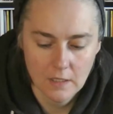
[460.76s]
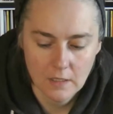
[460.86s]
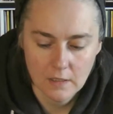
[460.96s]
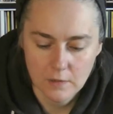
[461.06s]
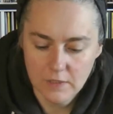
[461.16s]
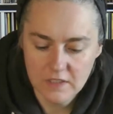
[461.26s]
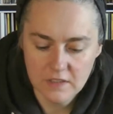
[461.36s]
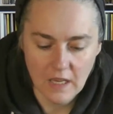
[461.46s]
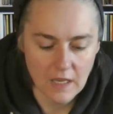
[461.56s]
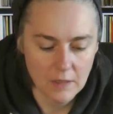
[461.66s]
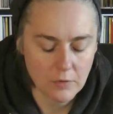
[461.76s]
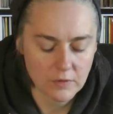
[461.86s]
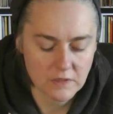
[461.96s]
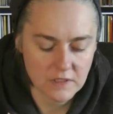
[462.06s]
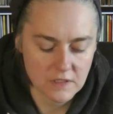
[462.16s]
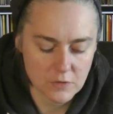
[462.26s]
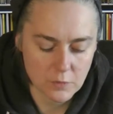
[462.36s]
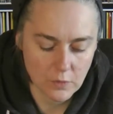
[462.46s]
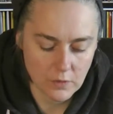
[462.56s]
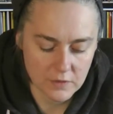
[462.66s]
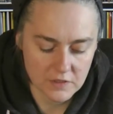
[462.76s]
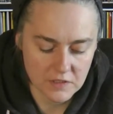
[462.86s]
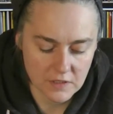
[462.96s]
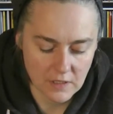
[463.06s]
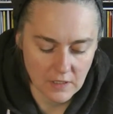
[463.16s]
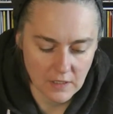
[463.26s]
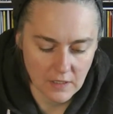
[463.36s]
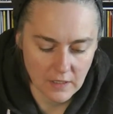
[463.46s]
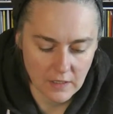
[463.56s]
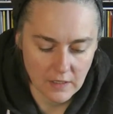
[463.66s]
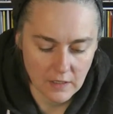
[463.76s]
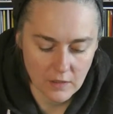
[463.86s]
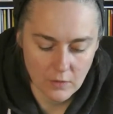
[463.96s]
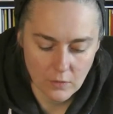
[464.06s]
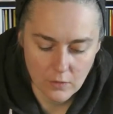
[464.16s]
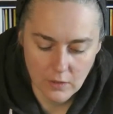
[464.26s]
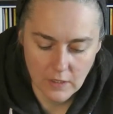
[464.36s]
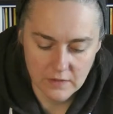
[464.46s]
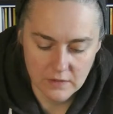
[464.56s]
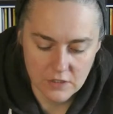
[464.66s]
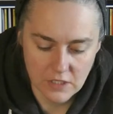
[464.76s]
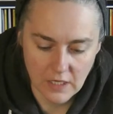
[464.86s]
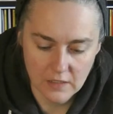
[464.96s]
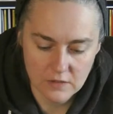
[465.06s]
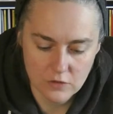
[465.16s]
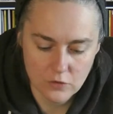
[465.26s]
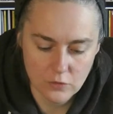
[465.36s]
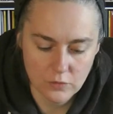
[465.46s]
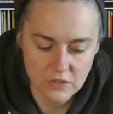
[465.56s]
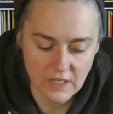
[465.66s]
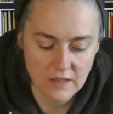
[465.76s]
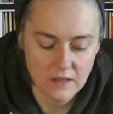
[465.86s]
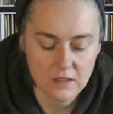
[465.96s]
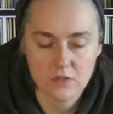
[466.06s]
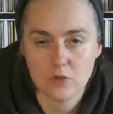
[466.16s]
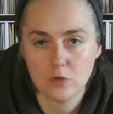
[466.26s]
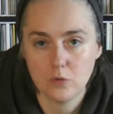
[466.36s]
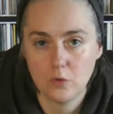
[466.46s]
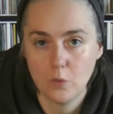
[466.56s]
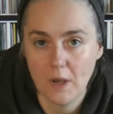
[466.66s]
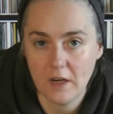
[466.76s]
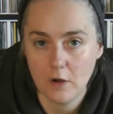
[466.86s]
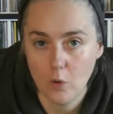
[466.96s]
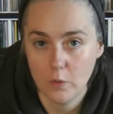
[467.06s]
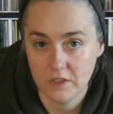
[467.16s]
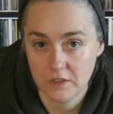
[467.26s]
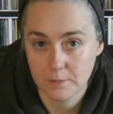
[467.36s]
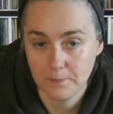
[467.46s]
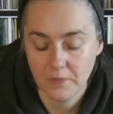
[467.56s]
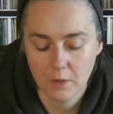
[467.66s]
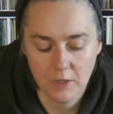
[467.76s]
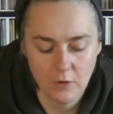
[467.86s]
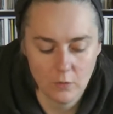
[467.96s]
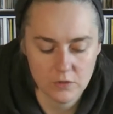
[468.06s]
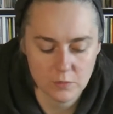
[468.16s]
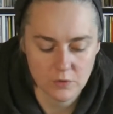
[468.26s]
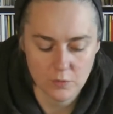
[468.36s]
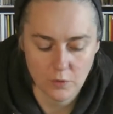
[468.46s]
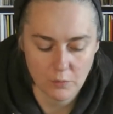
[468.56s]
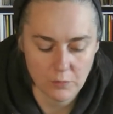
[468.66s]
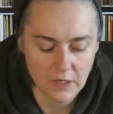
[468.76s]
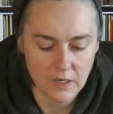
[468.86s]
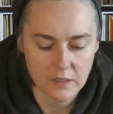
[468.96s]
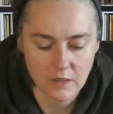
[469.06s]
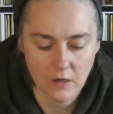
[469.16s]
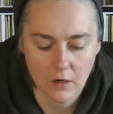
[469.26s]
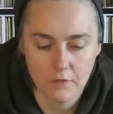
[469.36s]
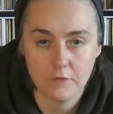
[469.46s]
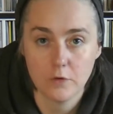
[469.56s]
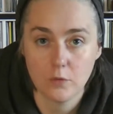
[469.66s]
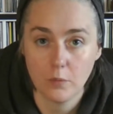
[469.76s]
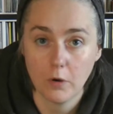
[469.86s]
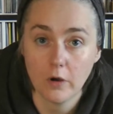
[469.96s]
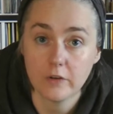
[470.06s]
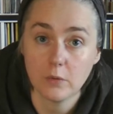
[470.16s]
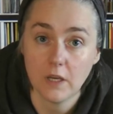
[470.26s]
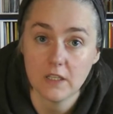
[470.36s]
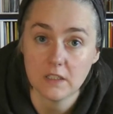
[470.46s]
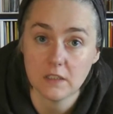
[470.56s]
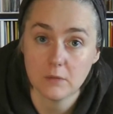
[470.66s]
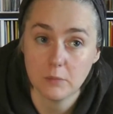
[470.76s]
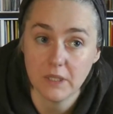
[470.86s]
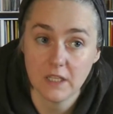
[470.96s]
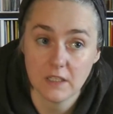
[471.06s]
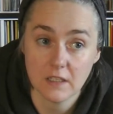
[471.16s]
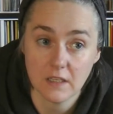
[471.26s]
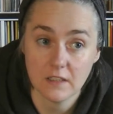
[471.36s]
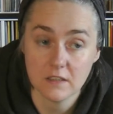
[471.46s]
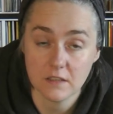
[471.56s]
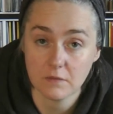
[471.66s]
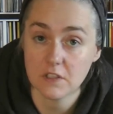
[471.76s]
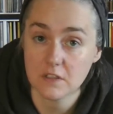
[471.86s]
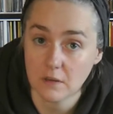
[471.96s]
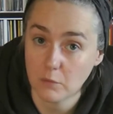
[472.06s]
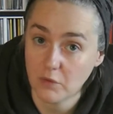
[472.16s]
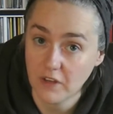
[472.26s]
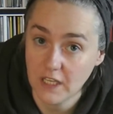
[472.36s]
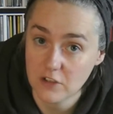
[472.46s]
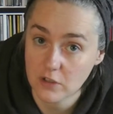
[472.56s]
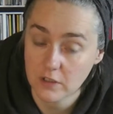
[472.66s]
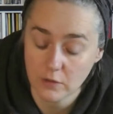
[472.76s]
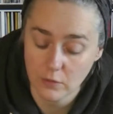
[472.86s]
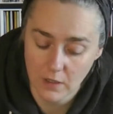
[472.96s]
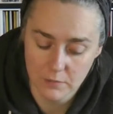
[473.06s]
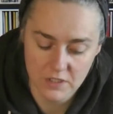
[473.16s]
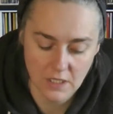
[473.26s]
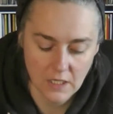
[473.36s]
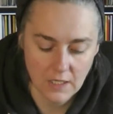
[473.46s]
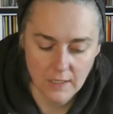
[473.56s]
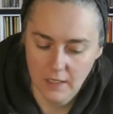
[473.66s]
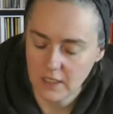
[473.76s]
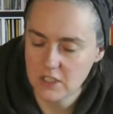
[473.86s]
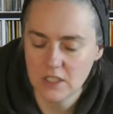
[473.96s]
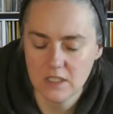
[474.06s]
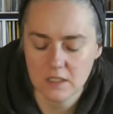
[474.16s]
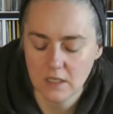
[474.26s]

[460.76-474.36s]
The reason I bought this was I had the chance to send this to Gwen Owens. Gwen Owens was one part of the group Hot, who had a big hit in 1977 with Angel in Your Arms. And she's